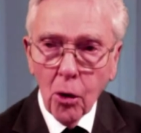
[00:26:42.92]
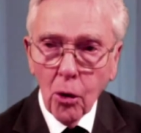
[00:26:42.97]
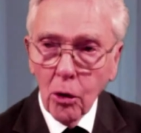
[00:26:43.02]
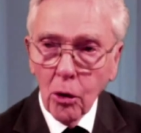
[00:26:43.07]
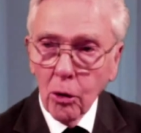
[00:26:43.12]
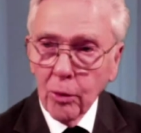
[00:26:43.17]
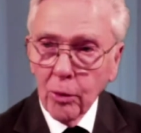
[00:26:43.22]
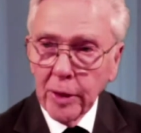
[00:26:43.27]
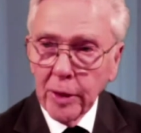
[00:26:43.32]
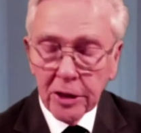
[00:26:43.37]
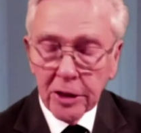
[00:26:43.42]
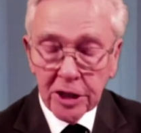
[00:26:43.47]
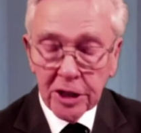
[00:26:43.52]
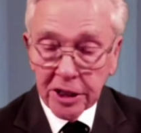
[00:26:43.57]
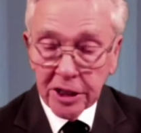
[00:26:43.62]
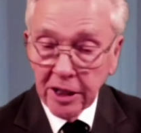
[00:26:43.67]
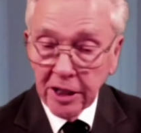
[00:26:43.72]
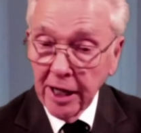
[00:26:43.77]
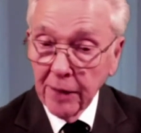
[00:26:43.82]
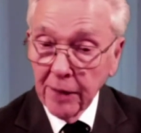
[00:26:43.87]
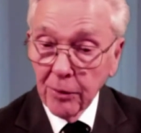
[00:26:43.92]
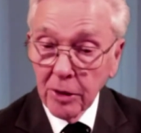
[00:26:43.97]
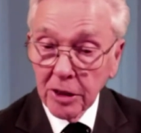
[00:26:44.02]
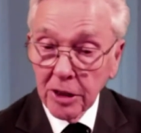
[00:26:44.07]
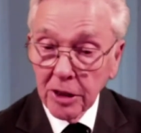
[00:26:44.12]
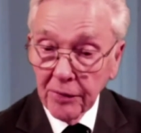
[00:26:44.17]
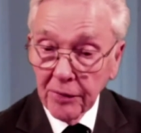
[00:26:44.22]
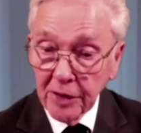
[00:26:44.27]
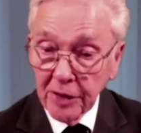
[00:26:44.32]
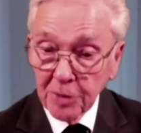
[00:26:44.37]
All we could say
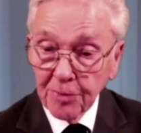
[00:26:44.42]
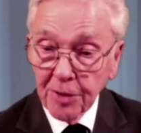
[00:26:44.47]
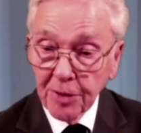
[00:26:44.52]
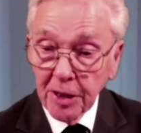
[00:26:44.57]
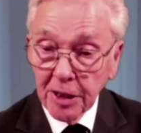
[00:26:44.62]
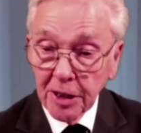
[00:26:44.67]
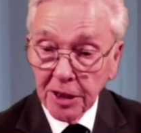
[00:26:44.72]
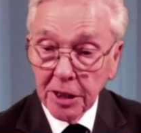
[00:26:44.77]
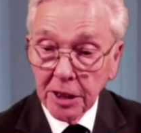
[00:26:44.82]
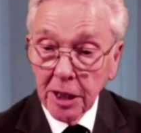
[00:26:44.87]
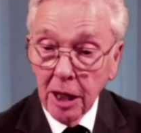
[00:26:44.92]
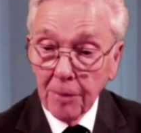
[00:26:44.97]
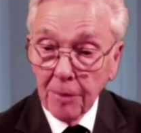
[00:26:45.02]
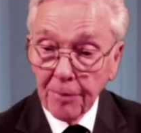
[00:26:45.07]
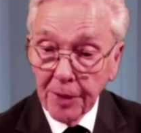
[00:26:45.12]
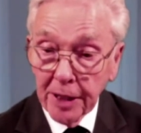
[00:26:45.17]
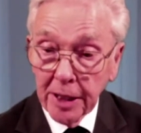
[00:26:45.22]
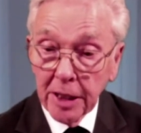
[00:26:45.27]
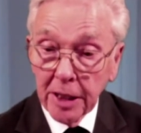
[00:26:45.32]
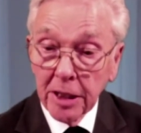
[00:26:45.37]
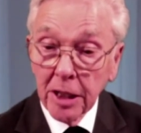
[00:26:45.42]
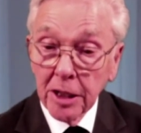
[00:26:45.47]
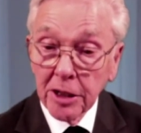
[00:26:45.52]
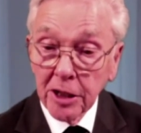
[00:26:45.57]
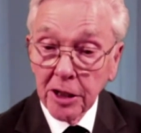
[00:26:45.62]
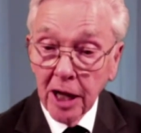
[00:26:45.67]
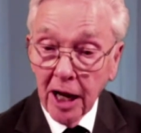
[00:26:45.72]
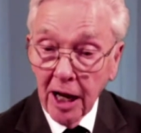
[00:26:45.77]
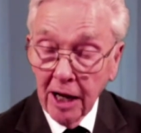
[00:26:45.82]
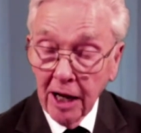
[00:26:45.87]
was that this person appeared
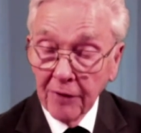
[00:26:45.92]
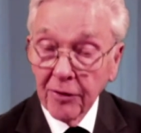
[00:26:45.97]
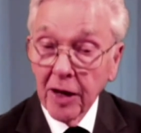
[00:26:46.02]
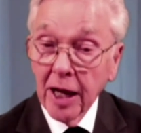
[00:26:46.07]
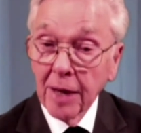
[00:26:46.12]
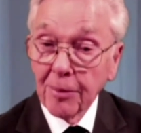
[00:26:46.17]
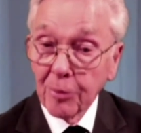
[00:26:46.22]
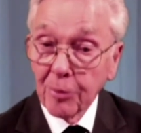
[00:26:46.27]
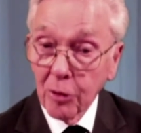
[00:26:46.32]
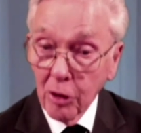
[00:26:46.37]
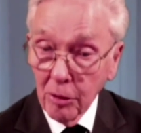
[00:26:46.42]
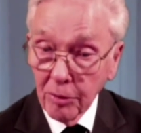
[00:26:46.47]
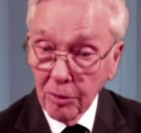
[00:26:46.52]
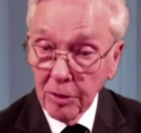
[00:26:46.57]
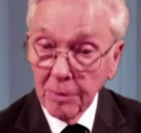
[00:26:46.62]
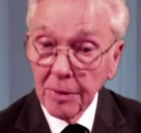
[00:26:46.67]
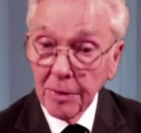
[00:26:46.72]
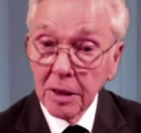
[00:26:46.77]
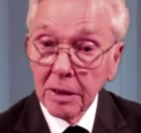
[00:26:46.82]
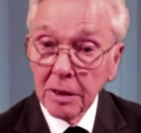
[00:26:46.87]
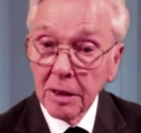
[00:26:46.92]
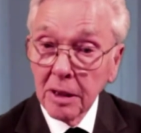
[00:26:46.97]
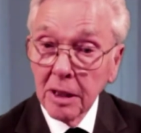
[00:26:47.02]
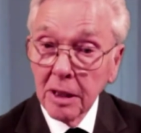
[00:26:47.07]
to have a problem,